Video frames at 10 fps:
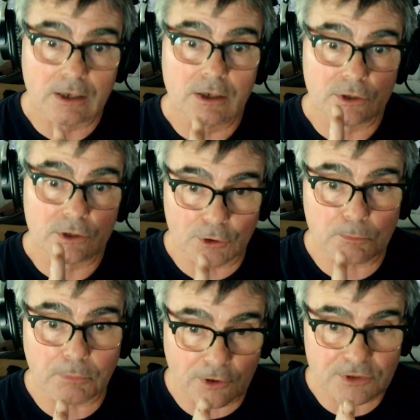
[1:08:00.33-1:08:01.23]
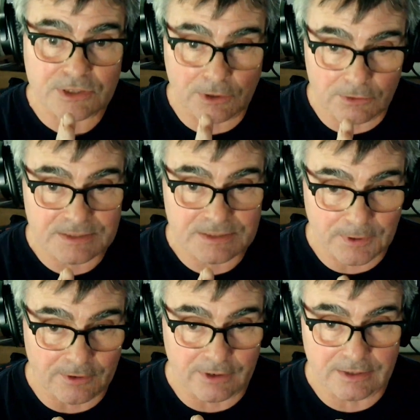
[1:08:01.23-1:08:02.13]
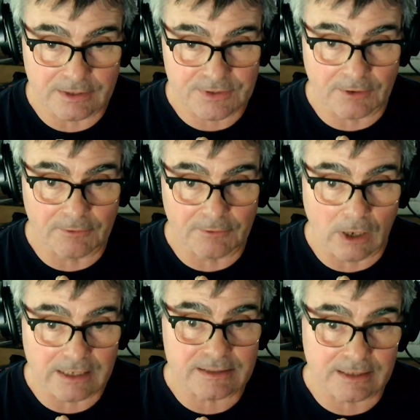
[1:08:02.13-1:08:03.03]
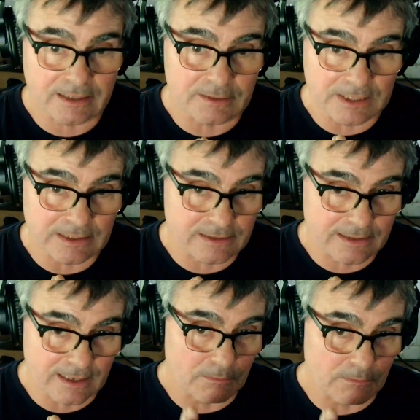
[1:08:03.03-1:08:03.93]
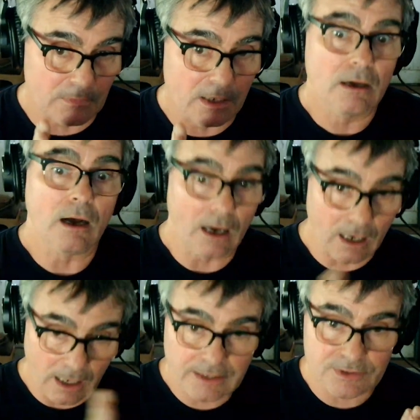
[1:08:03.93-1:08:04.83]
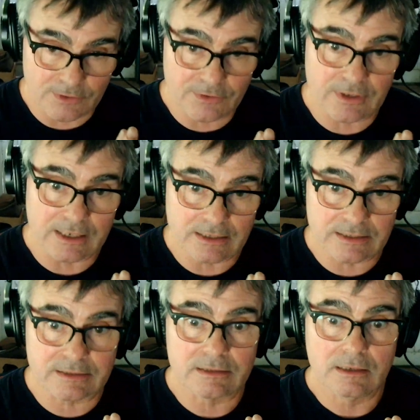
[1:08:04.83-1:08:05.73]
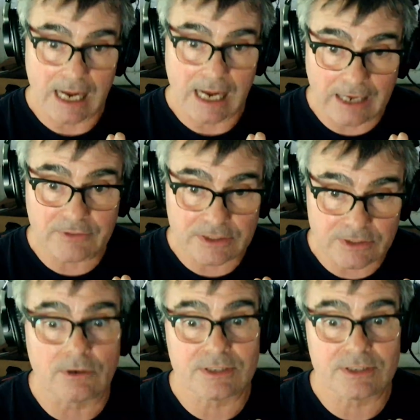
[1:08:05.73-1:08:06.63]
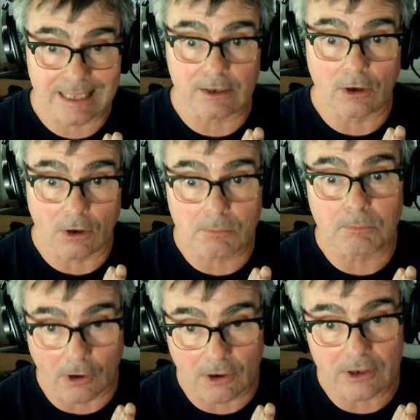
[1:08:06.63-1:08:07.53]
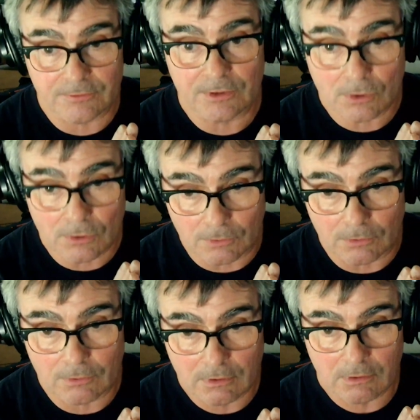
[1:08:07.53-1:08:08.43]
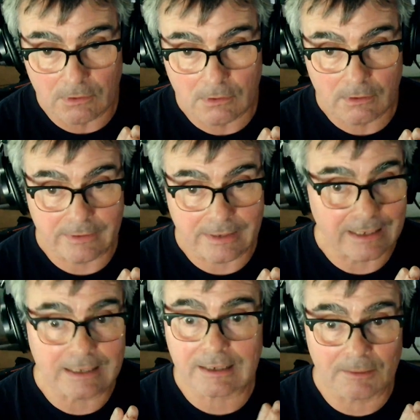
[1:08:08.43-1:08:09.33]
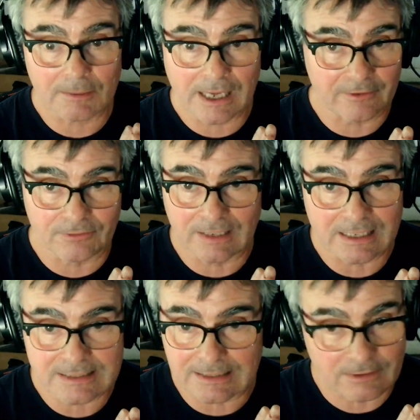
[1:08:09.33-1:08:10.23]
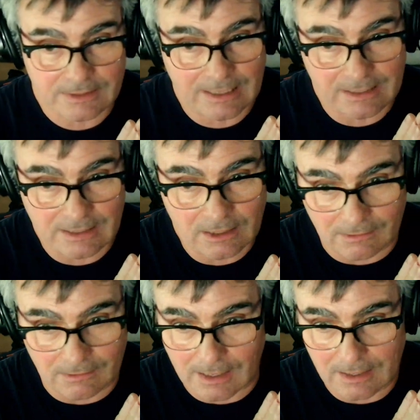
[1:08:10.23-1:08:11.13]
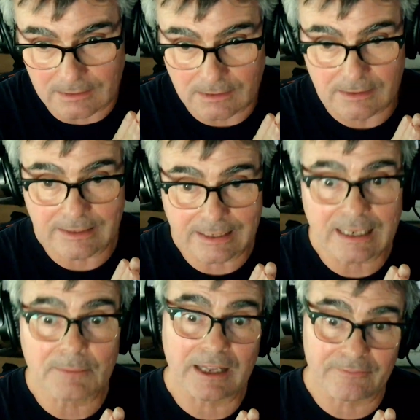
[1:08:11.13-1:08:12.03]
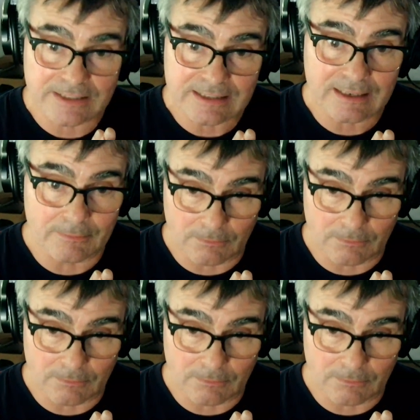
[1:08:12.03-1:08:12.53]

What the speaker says: your personal experience of what it's like to be Tim onto these avatars that are part of you. They didn't come out of Leslie or Danielle or I. They came out of Tim.